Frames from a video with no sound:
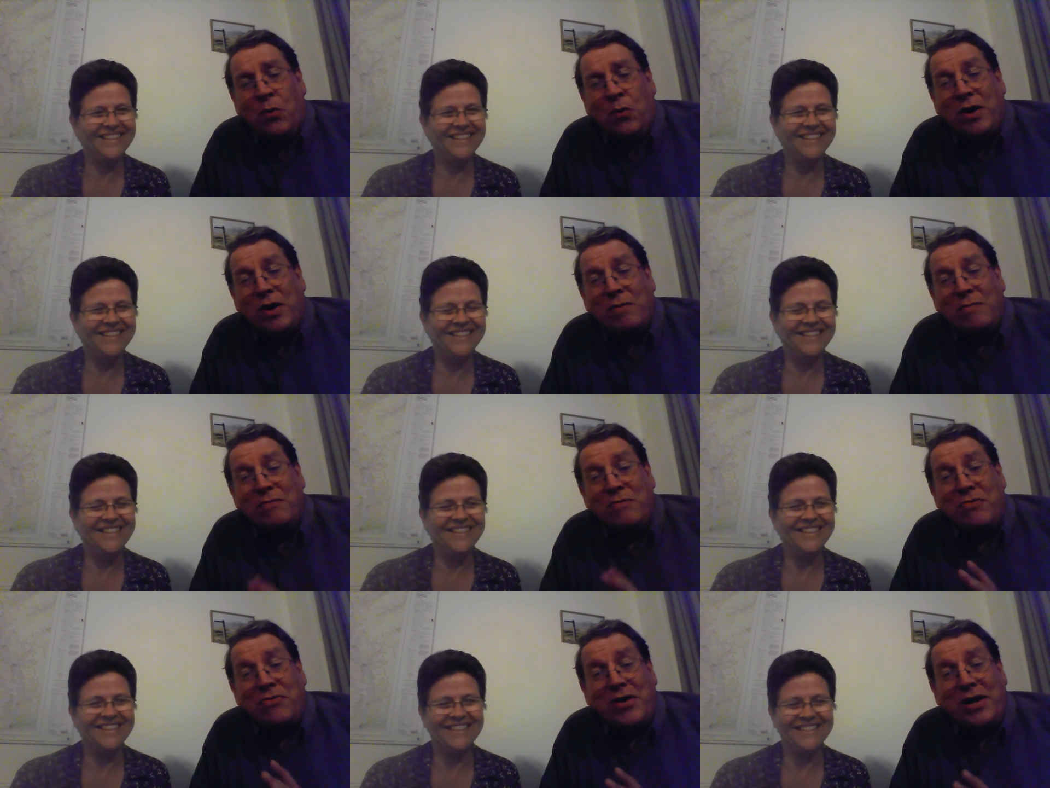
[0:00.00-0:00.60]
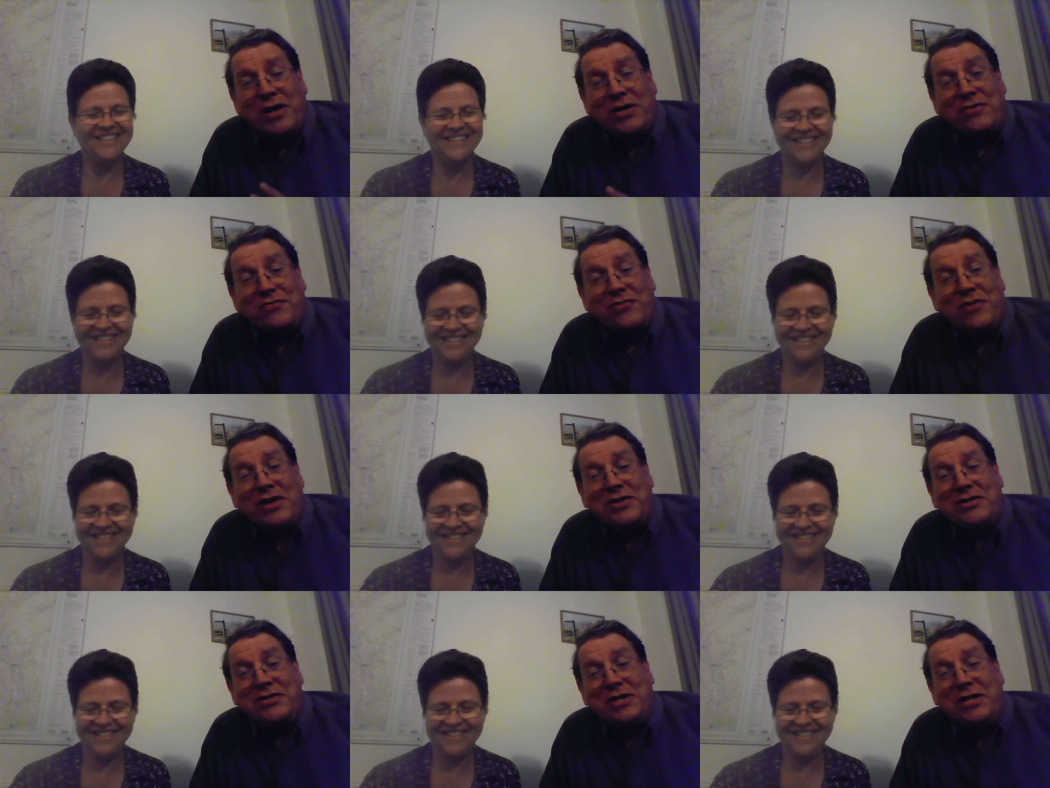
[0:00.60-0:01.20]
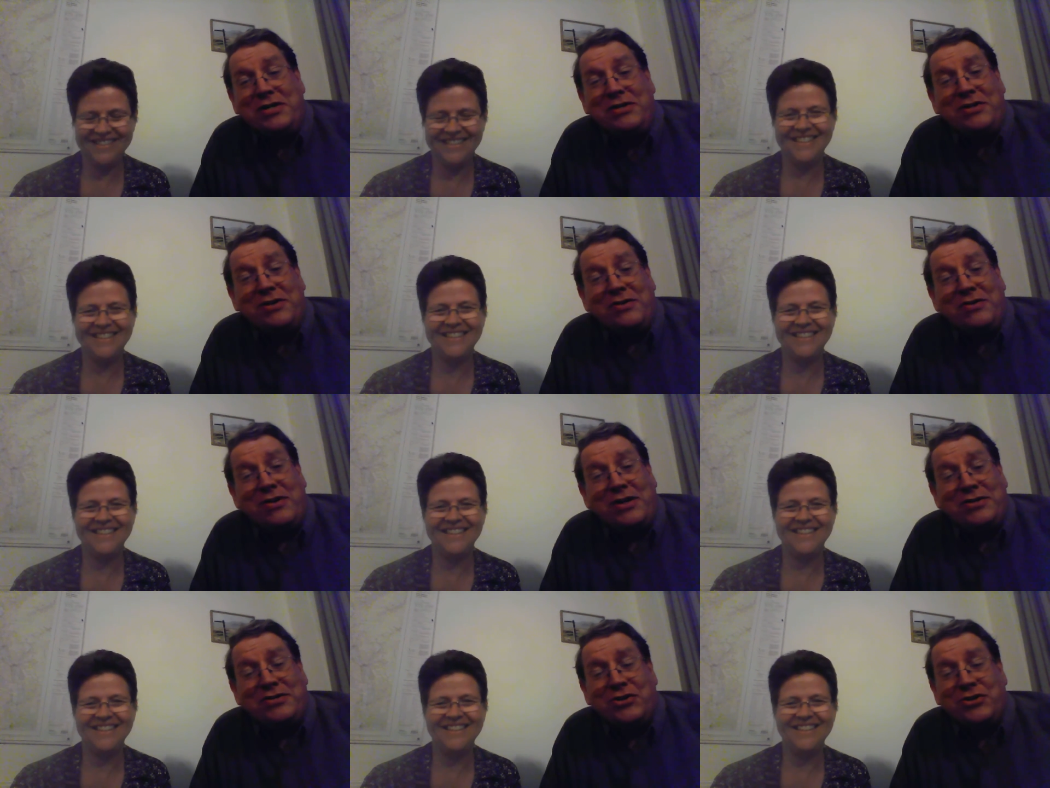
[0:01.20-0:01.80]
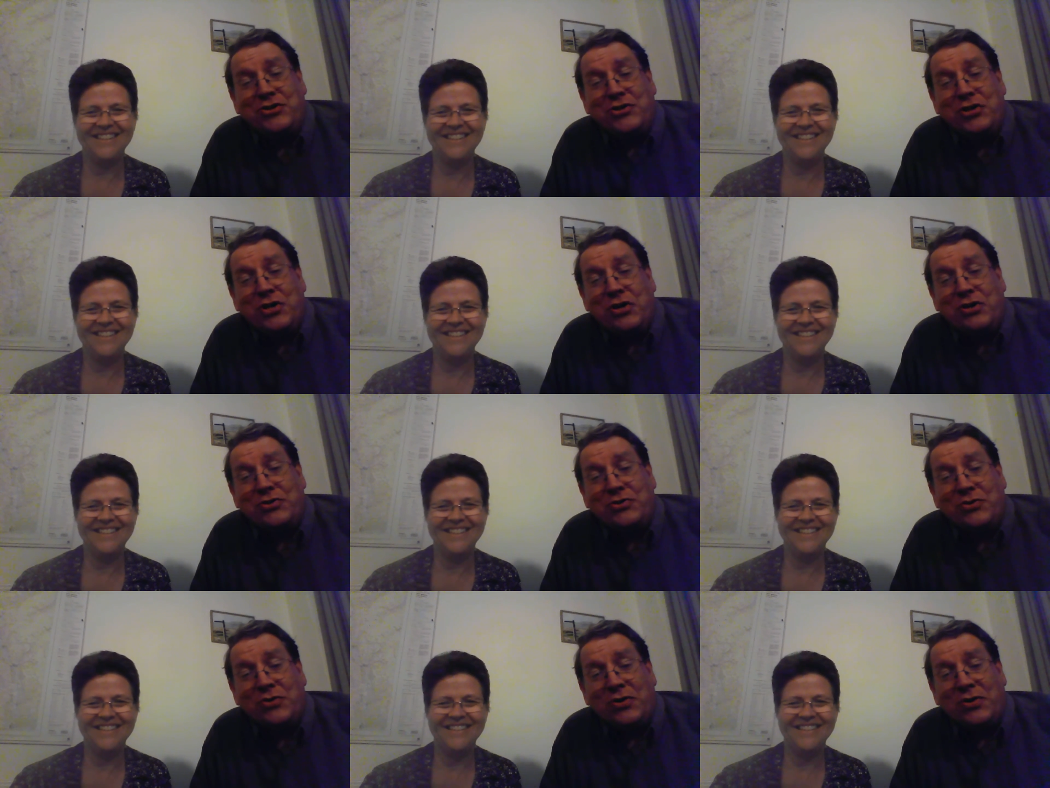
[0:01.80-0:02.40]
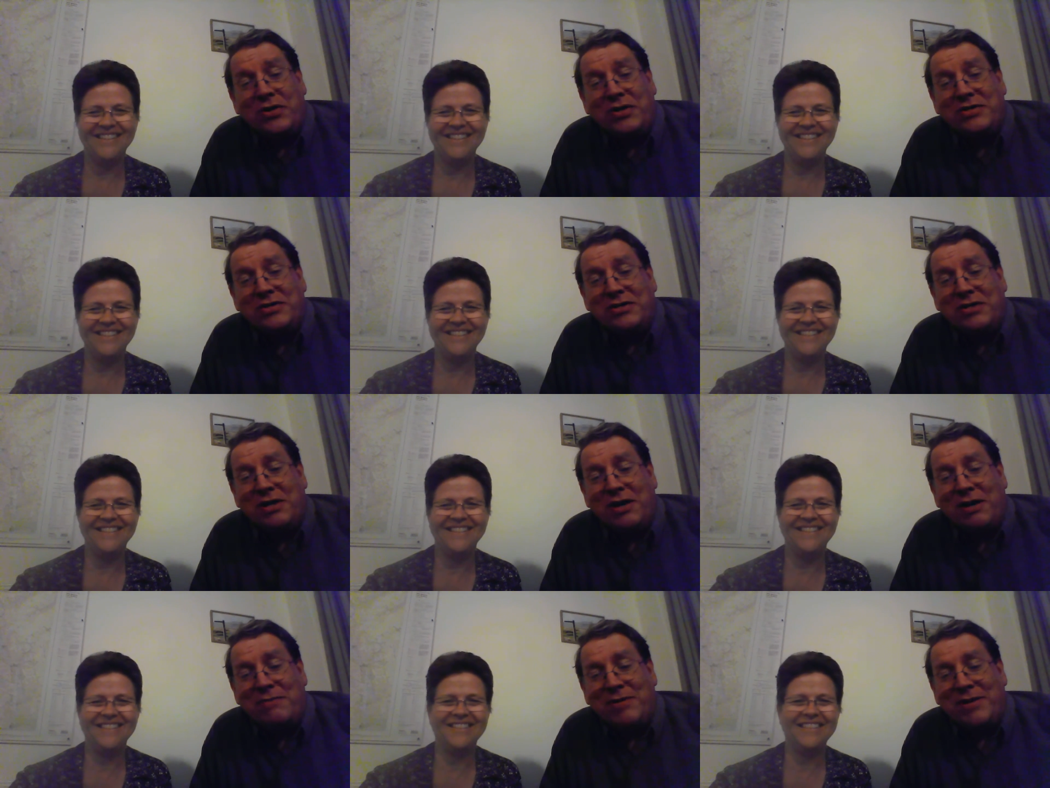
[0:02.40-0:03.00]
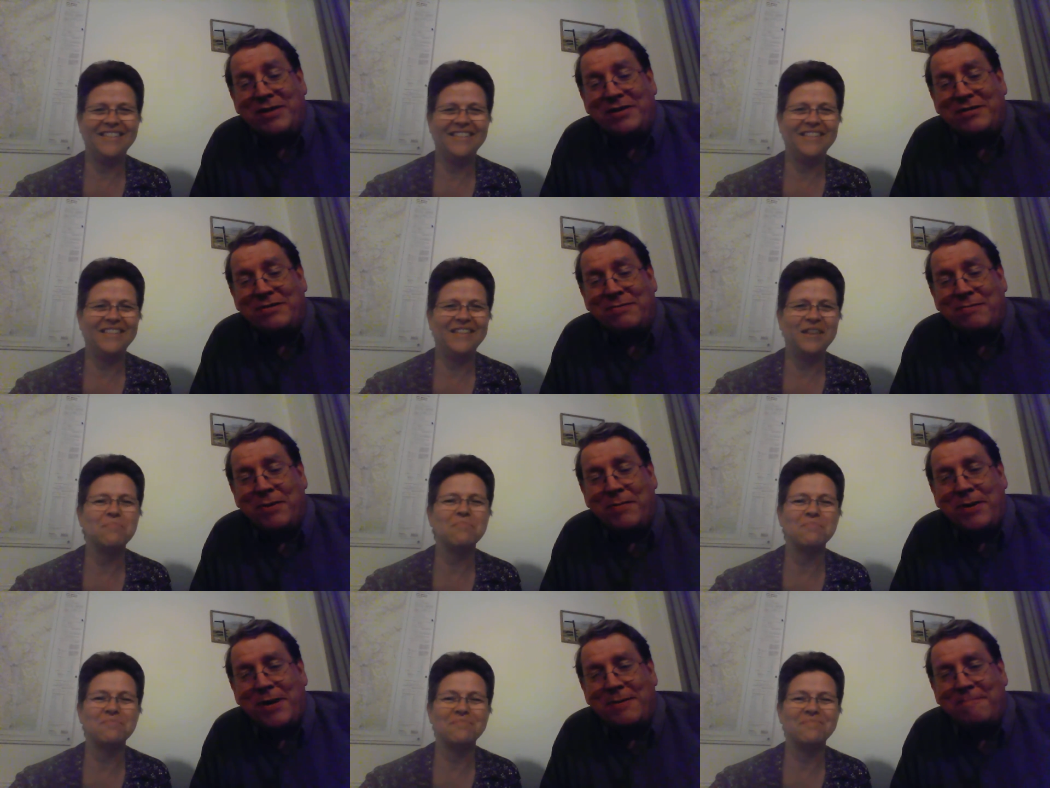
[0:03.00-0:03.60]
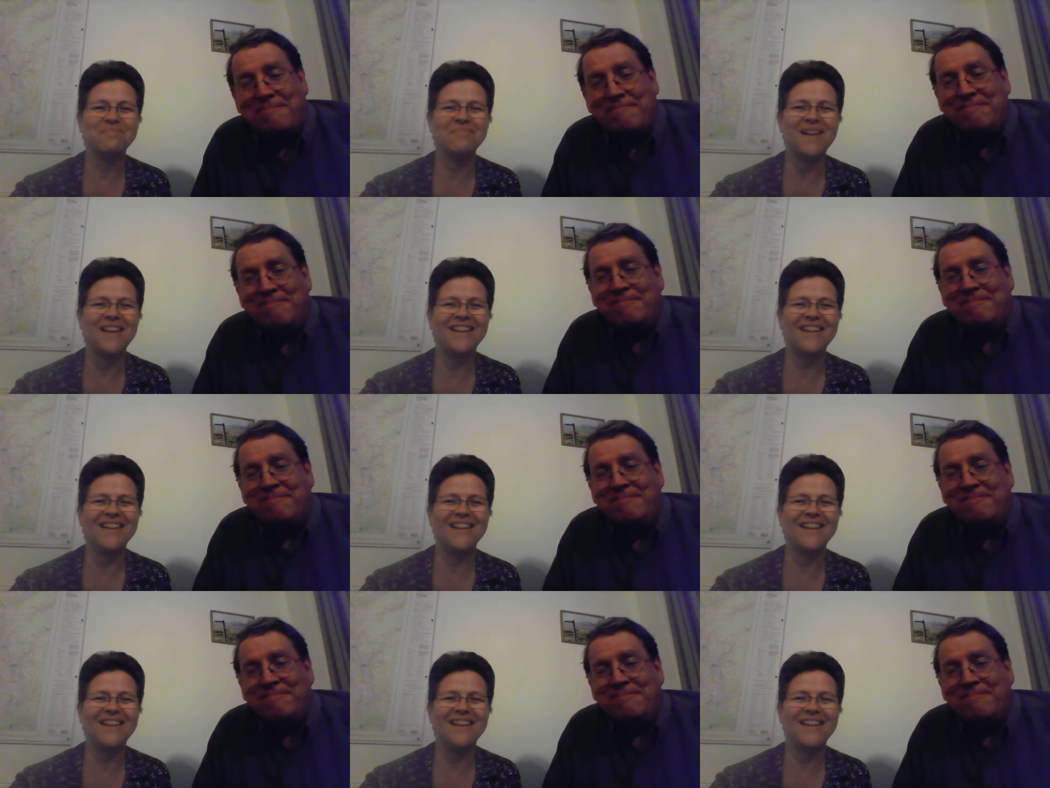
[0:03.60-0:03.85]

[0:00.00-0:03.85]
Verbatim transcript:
Speaker 1: well, thanks for asking us to share our stories. God bless. Bye bye.